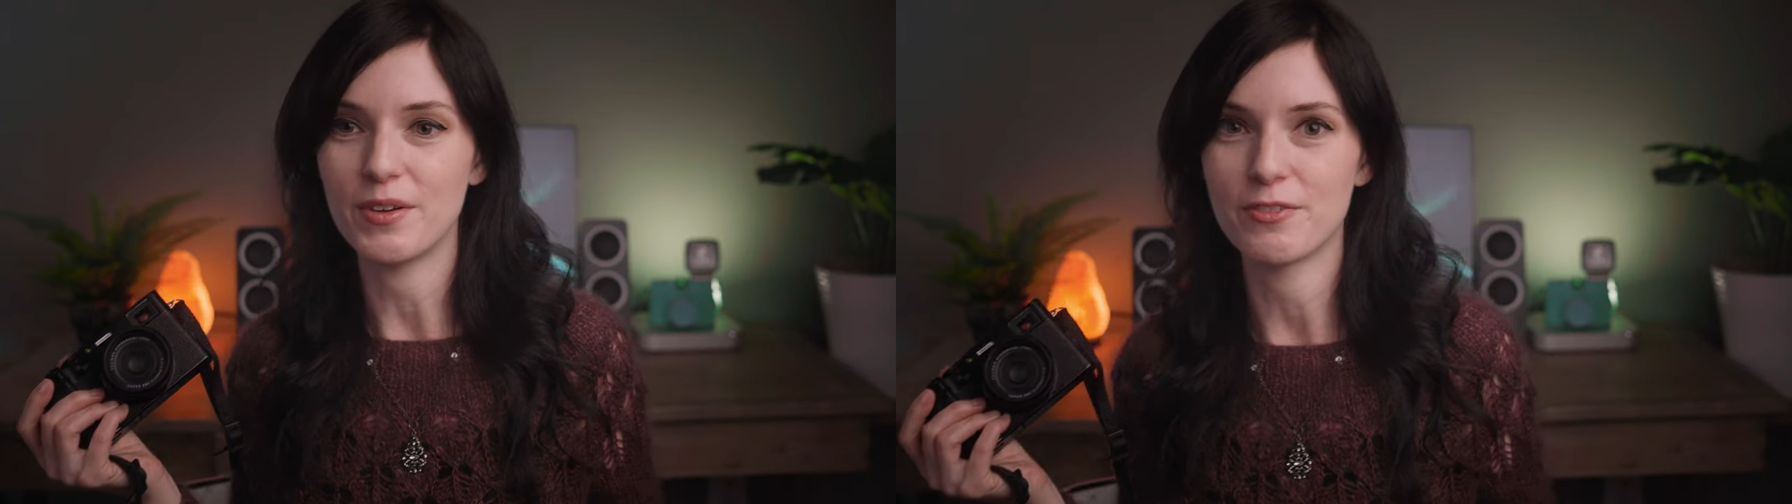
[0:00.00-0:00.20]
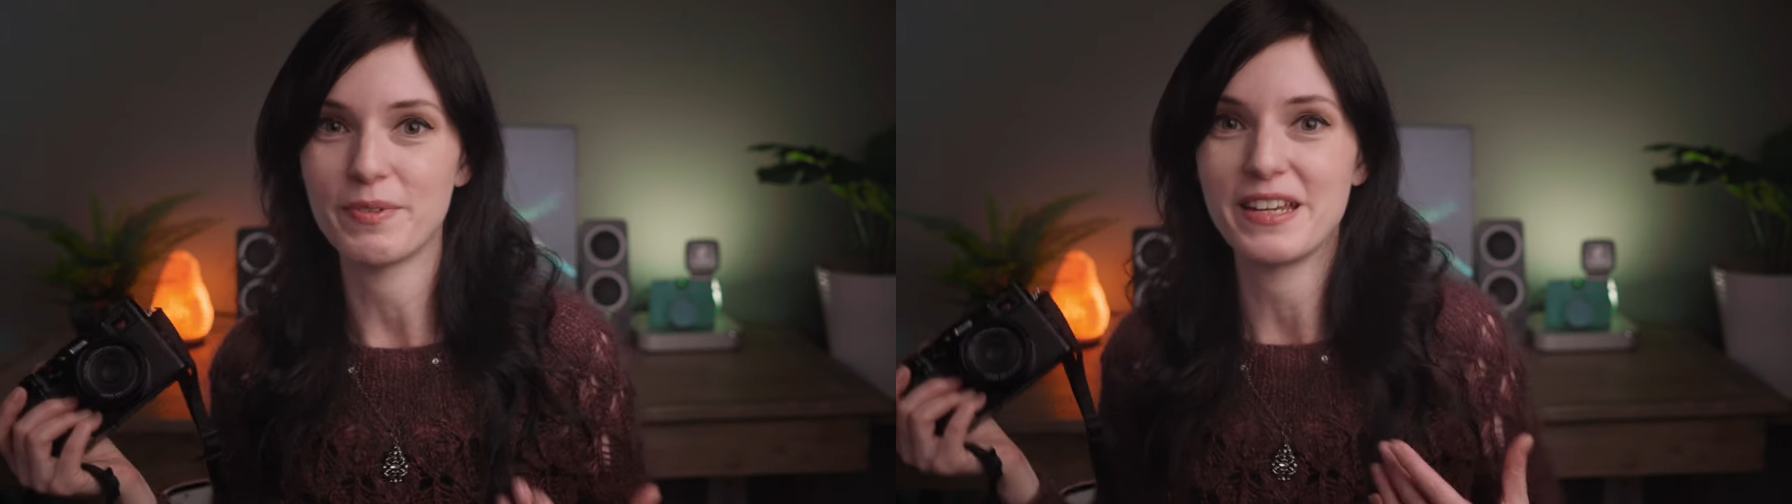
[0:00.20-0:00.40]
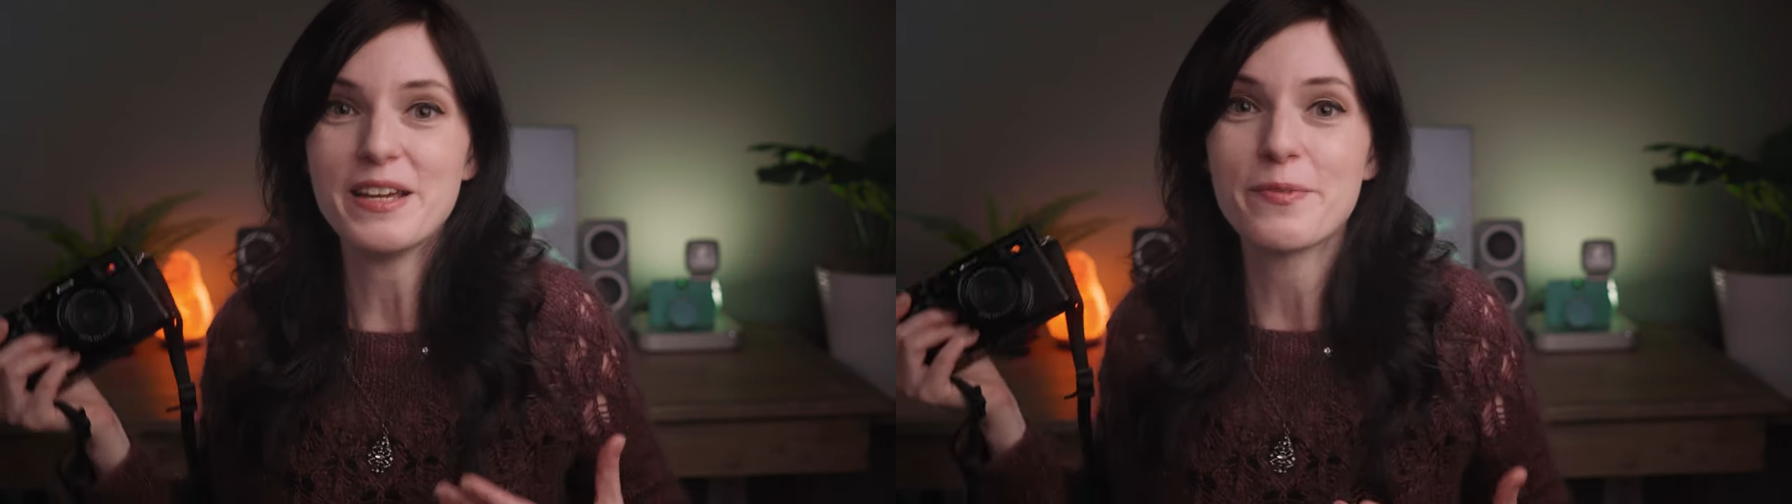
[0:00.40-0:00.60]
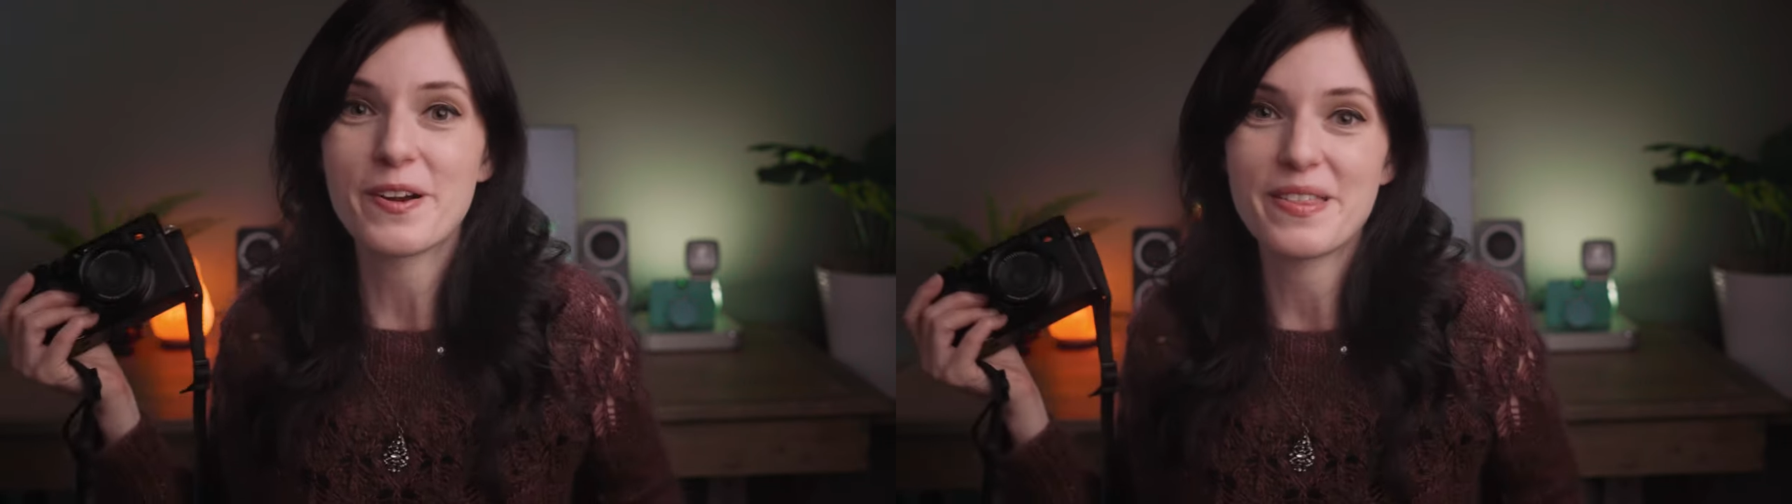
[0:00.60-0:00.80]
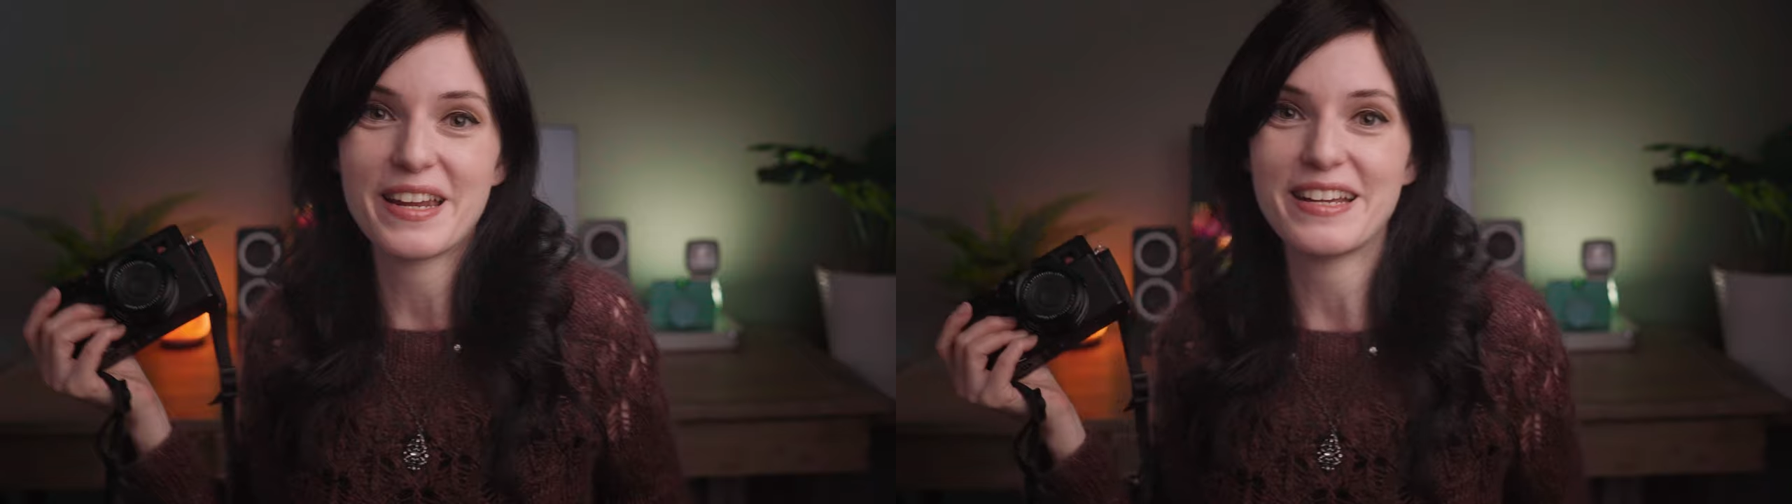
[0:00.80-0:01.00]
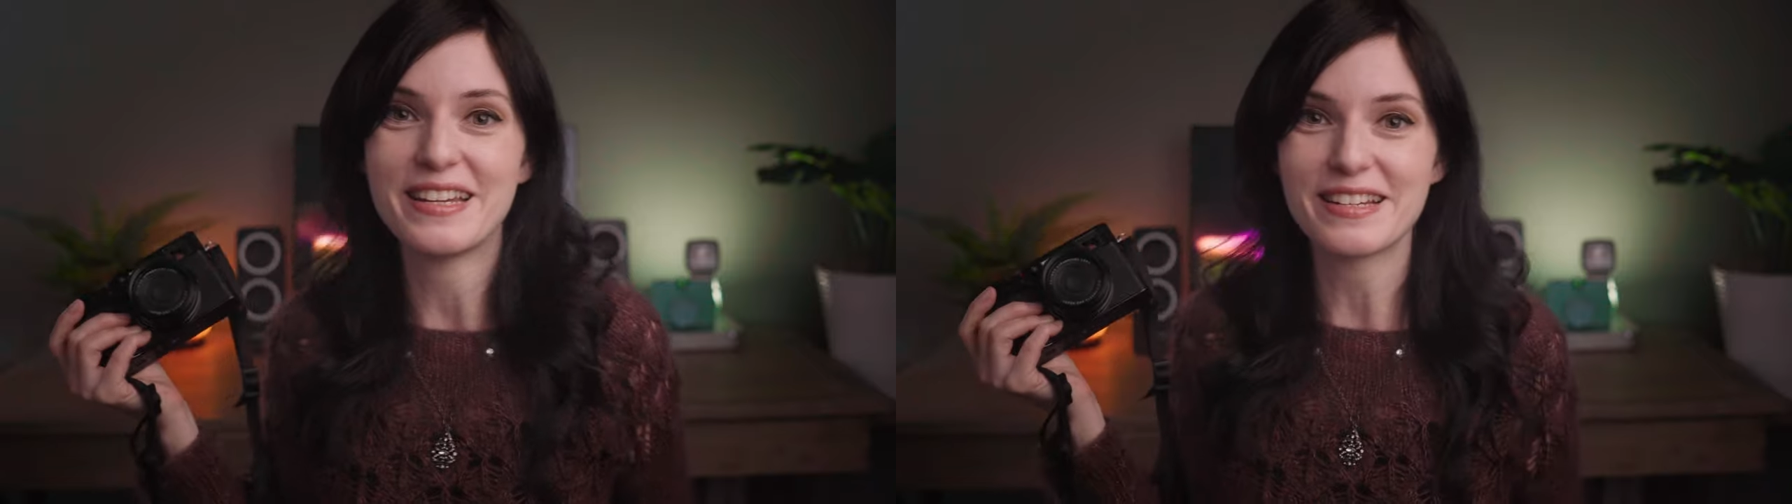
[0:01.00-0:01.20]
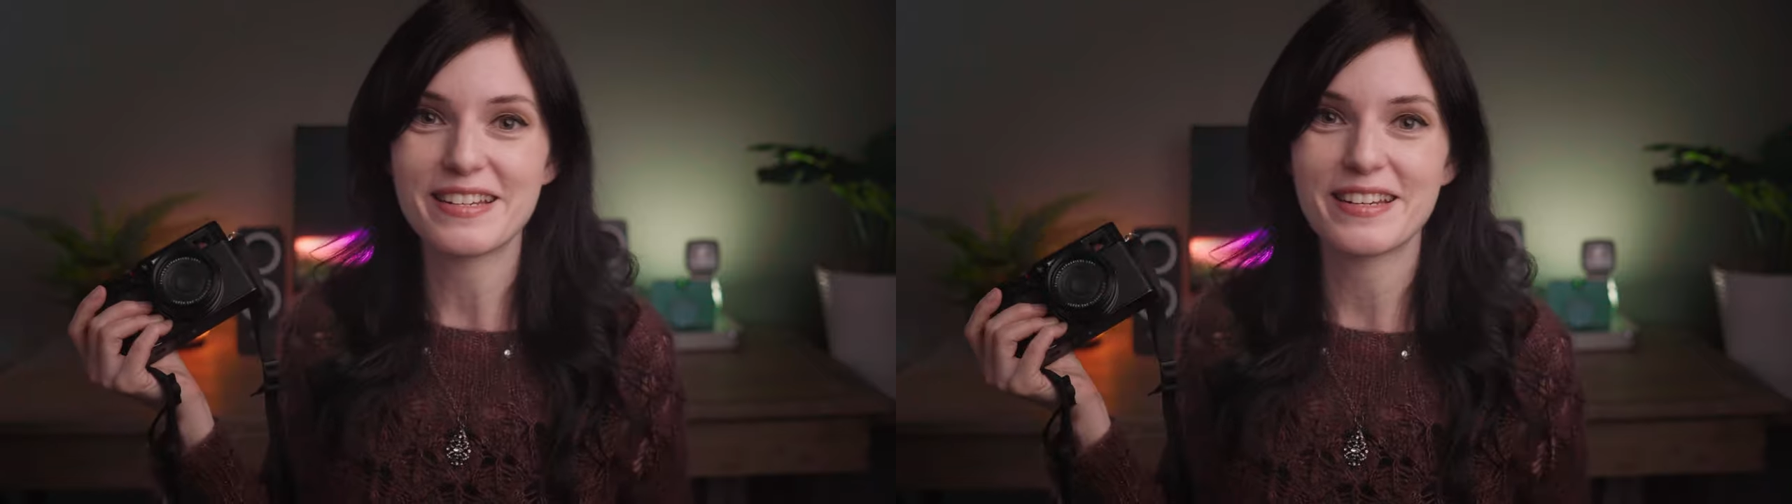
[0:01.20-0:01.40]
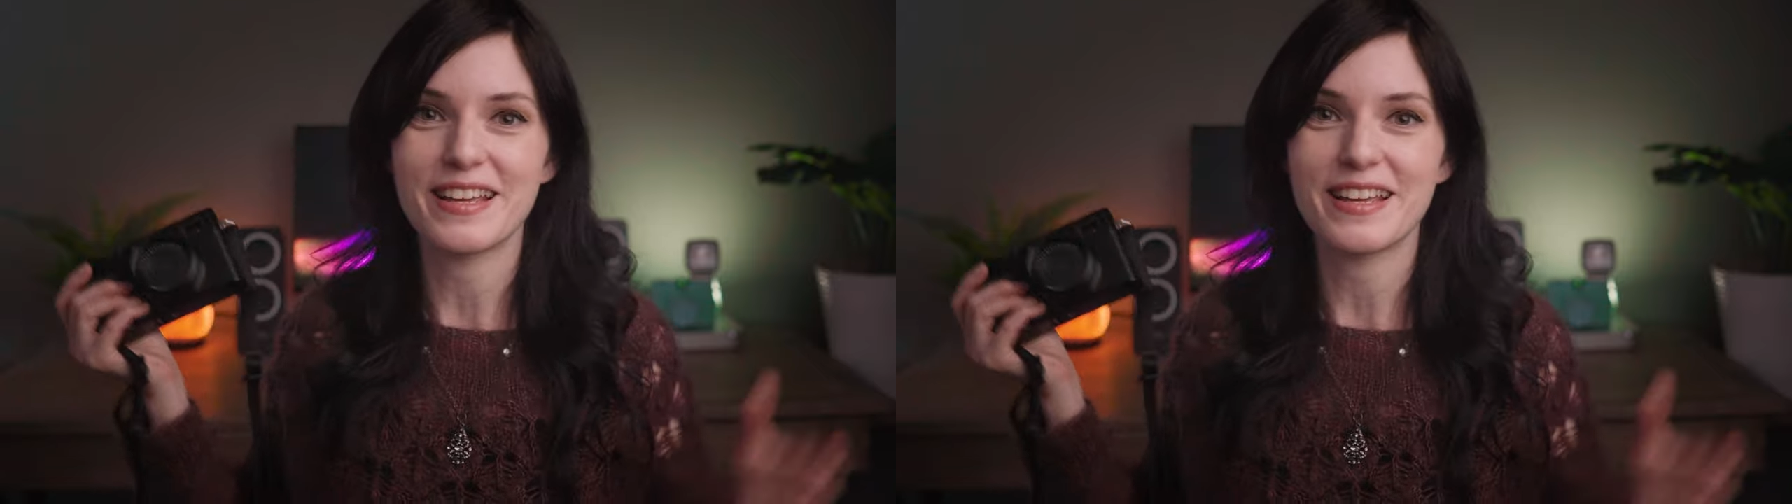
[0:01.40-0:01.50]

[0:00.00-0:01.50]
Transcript: of my knitwear that I knit.